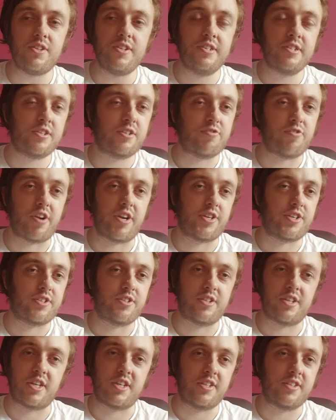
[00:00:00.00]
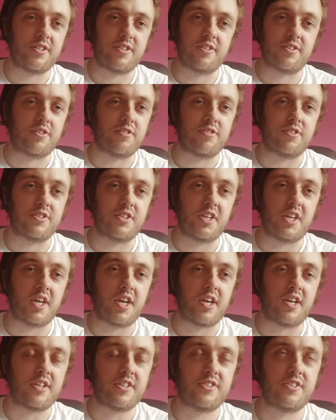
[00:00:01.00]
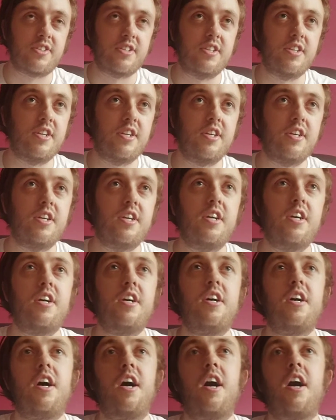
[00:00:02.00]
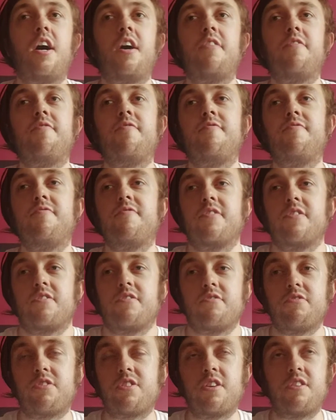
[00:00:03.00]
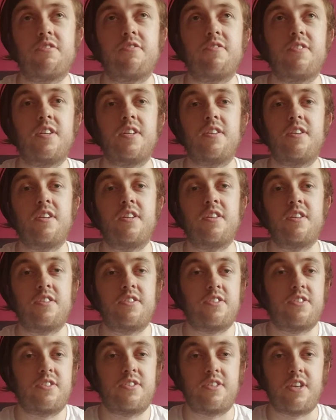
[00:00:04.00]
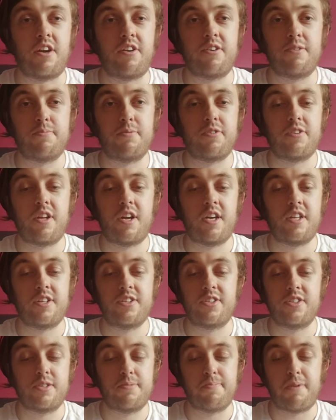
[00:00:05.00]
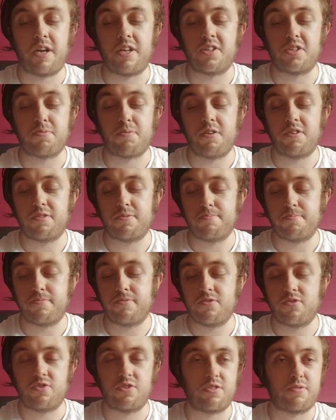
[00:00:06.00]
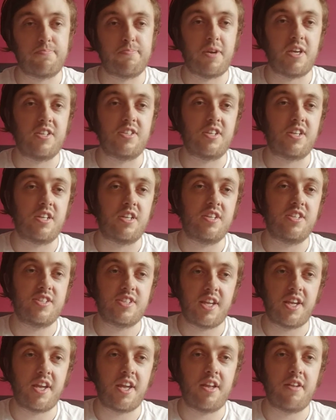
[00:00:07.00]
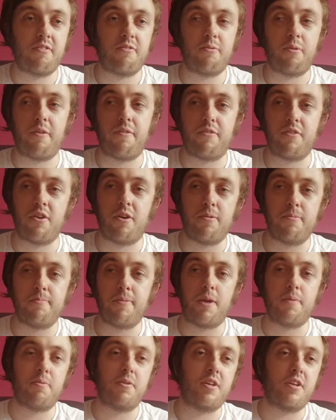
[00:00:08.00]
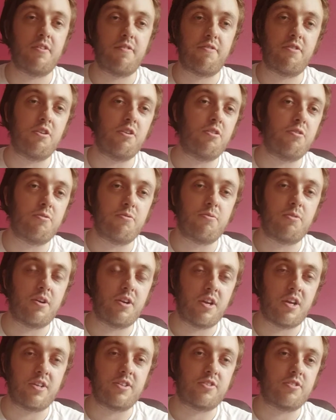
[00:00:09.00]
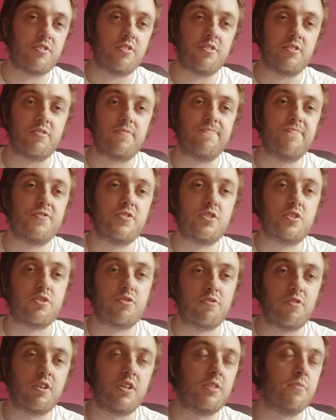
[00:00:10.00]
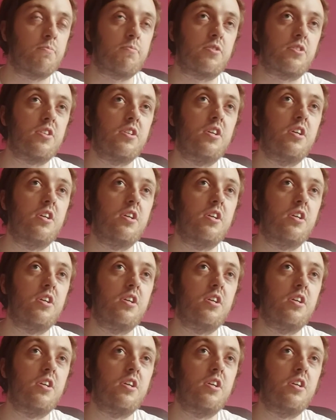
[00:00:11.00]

aggression that is as good as it gets. So it's terrible. I listen to bands where it's just basically singing with not maybe a few subtle screams.